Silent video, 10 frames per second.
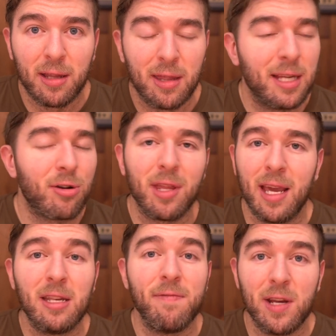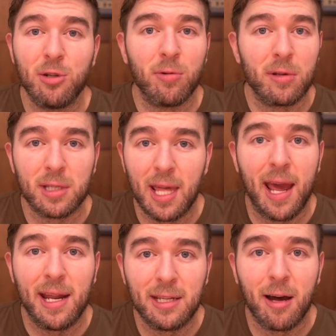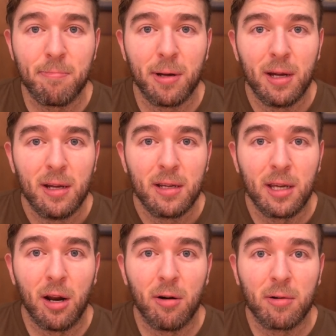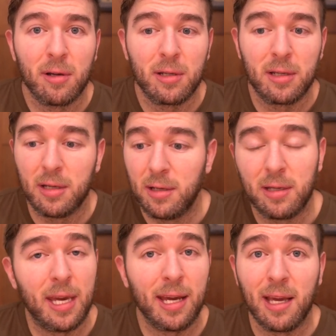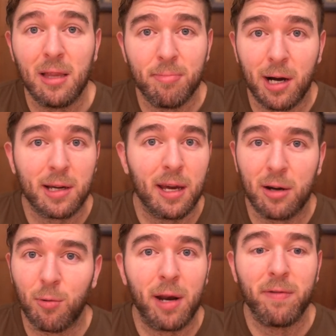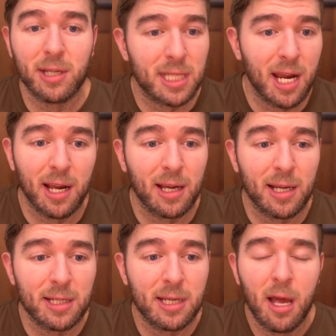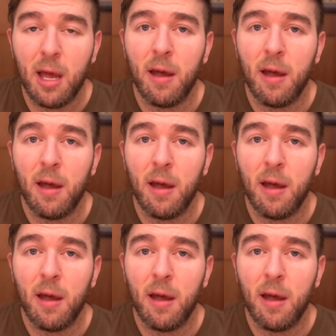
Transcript: These are the individuals that end up, you know, kicking the bucket or whatever the saying is